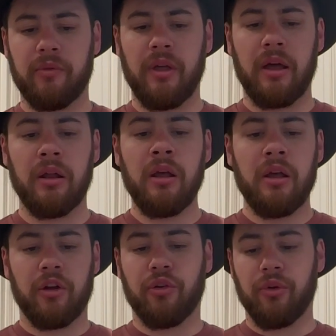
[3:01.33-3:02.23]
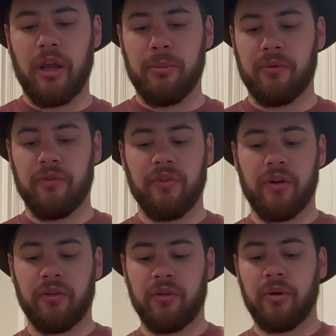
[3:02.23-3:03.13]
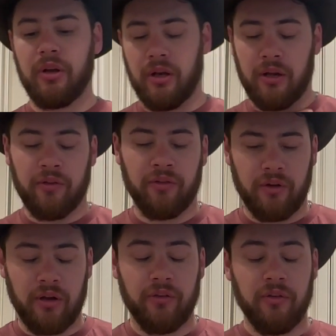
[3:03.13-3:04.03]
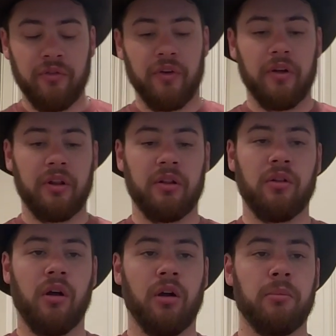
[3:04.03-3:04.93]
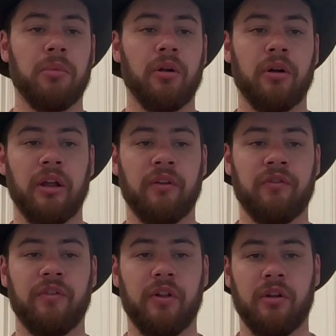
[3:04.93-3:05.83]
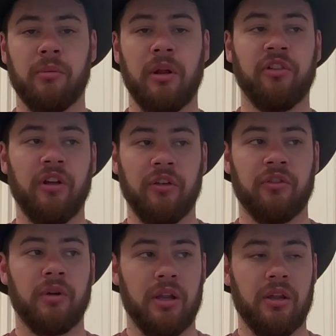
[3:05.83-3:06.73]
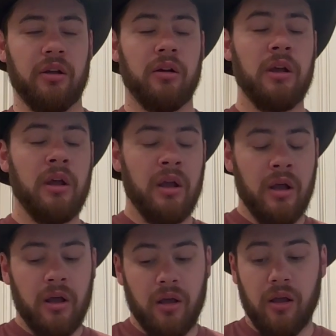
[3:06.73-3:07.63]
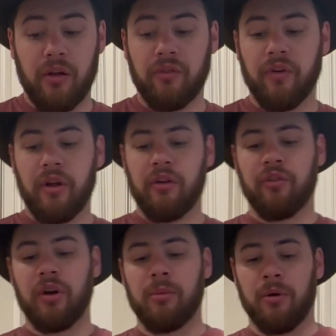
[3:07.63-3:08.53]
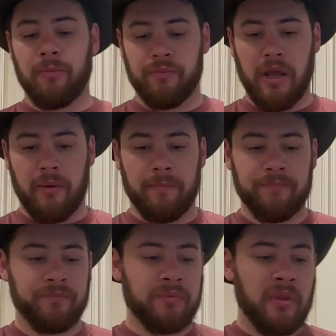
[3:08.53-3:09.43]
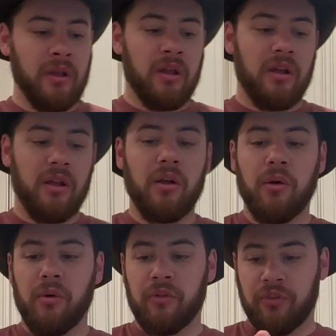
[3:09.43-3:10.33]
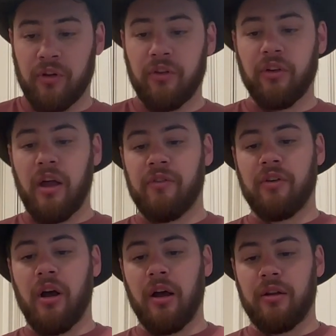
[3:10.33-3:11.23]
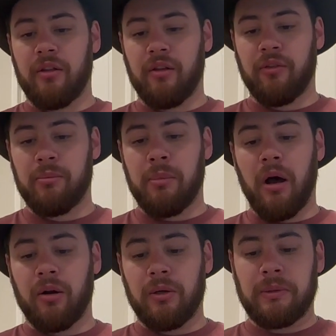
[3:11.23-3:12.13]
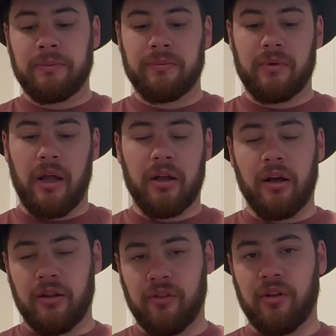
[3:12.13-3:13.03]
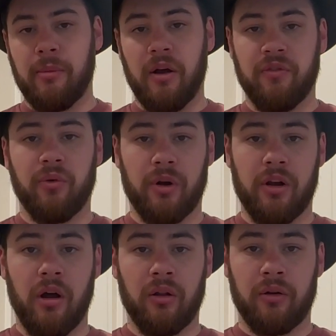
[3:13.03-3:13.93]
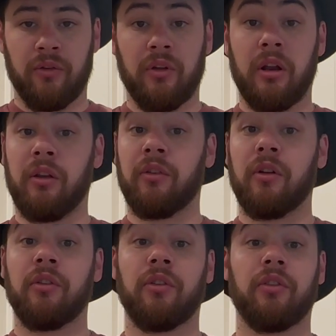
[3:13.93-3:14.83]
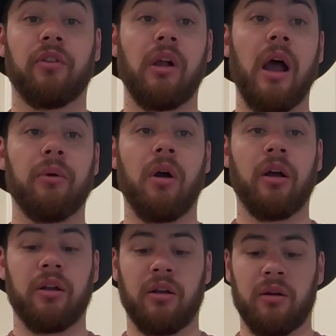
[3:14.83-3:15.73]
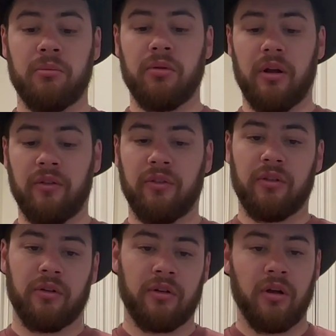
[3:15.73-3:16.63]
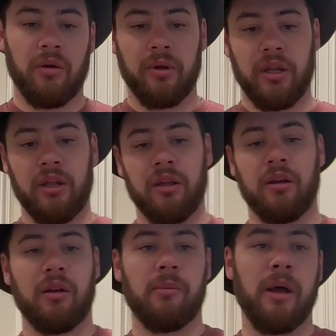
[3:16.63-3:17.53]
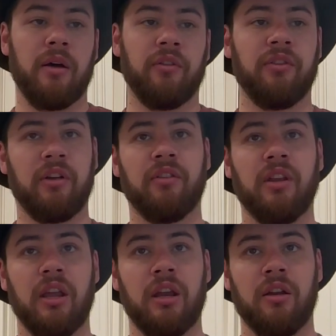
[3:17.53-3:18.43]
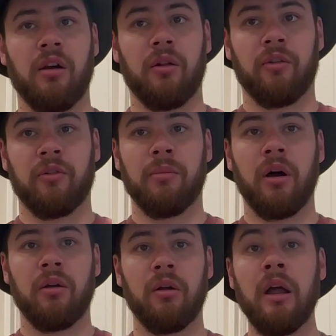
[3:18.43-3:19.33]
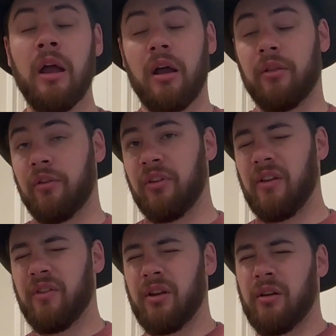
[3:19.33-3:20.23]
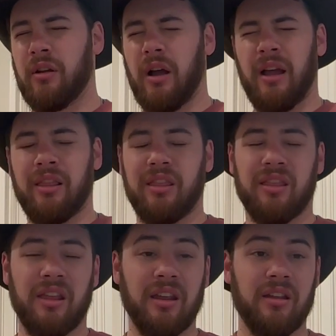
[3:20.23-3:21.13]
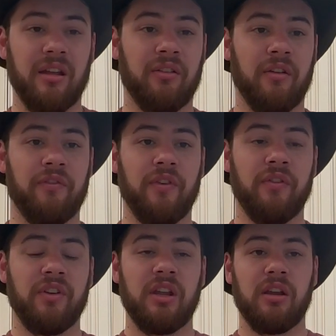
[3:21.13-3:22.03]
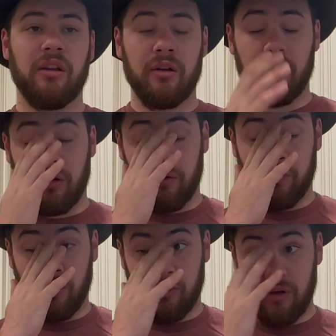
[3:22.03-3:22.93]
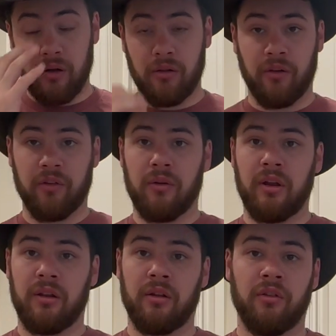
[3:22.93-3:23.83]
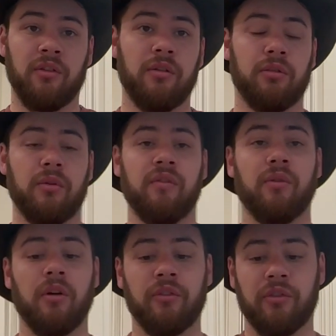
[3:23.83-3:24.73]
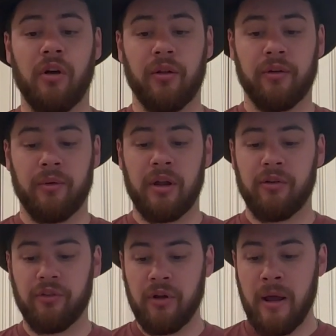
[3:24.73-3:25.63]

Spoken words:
of that grape feel to it. It is a fairly long burn. I can feel it in my chest right here. It is very enjoyable. Now, since I've got this bottle, I got this at about $40. It is skyrocketed in price. They're going in at about $60, $80 a bottle. And there's even, I think it's a 15-year or a 14-year that's going in the $200, $300, $400 range.